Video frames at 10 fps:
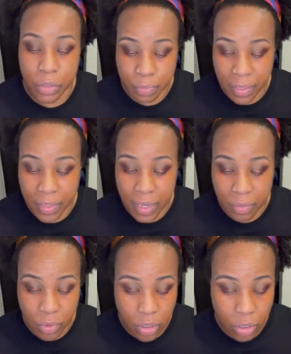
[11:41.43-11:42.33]
but I think I'm
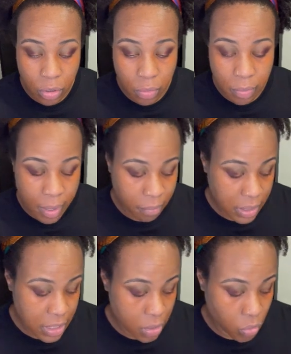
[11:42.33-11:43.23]
going to go, I'm
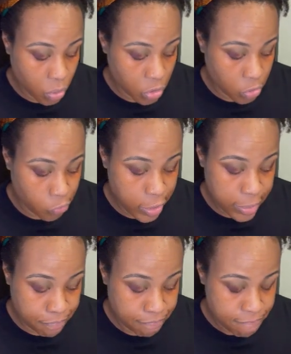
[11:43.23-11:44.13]
leaning towards the green.